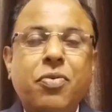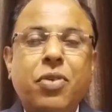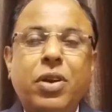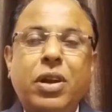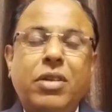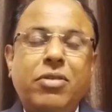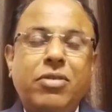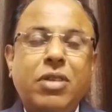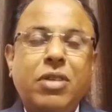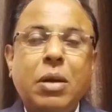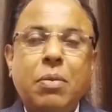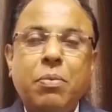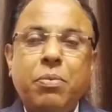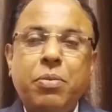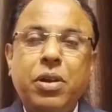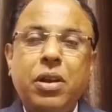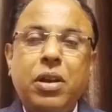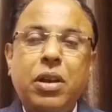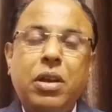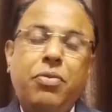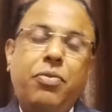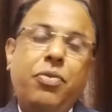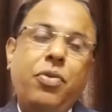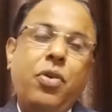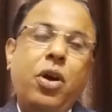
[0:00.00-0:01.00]
For example,
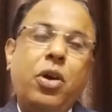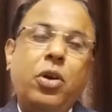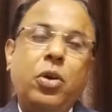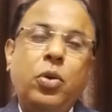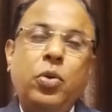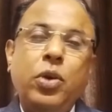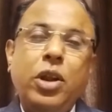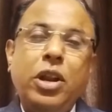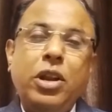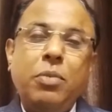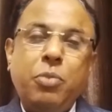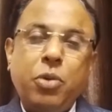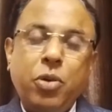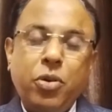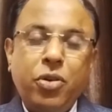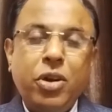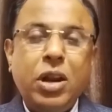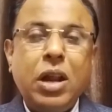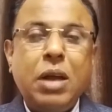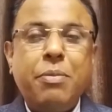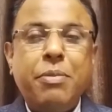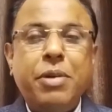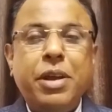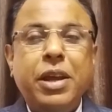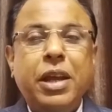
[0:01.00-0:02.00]
if you are good in
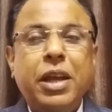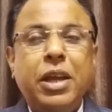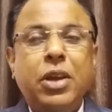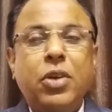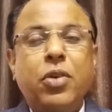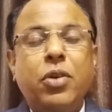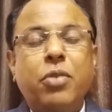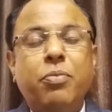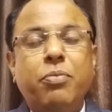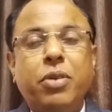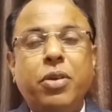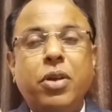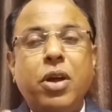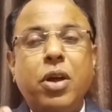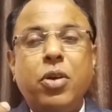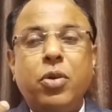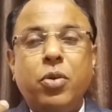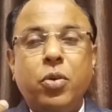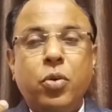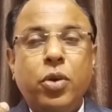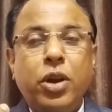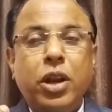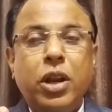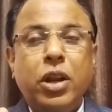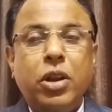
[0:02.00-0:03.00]
programming, if you are
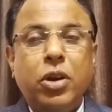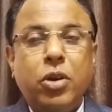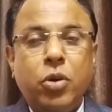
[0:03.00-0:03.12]
good in